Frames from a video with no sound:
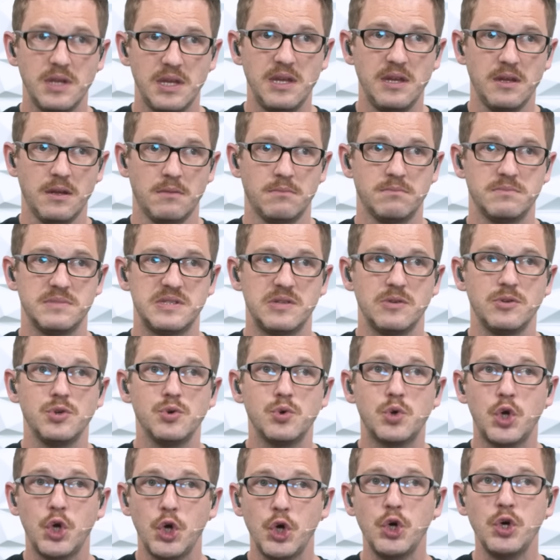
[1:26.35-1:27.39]
in, so
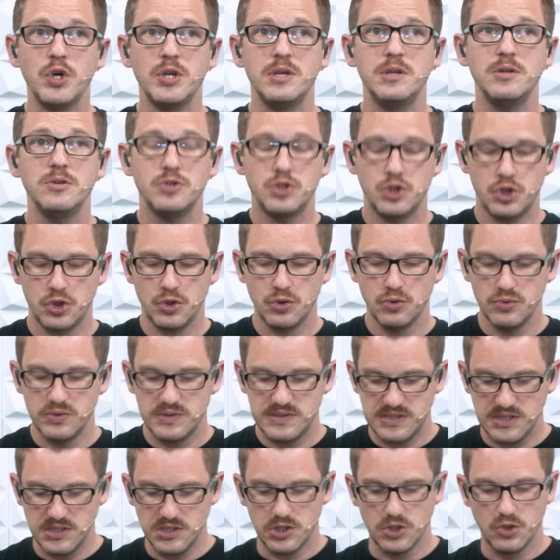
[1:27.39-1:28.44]
you could
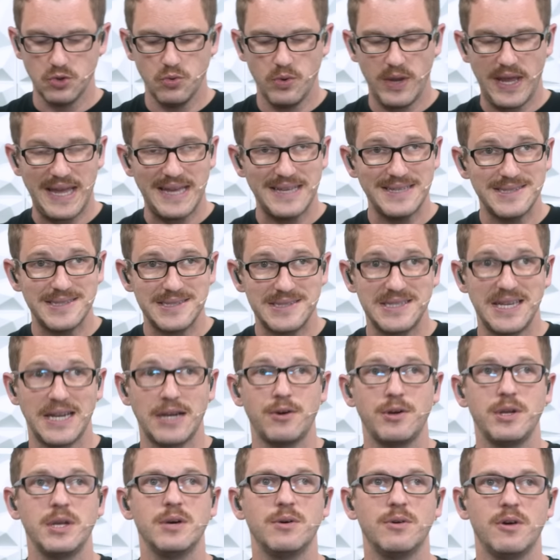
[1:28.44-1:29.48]
choose to do a
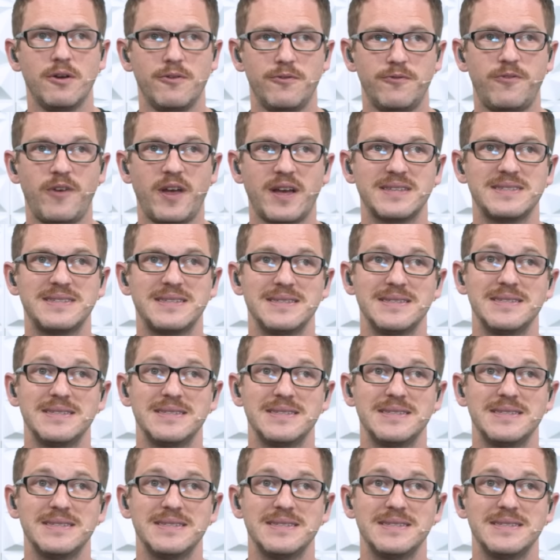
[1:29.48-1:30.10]
stereo effects